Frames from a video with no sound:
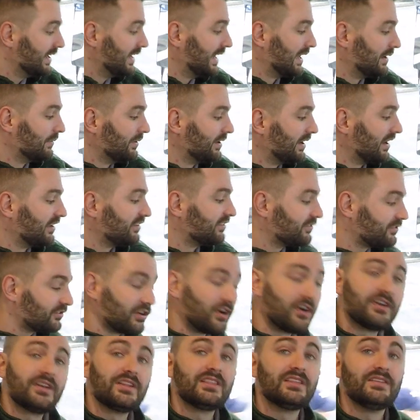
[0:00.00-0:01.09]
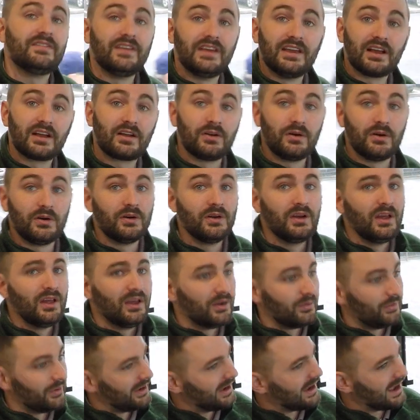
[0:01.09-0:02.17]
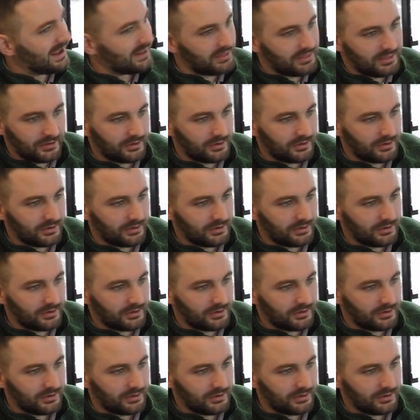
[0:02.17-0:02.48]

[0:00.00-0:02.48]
And when I started the vehicle, we had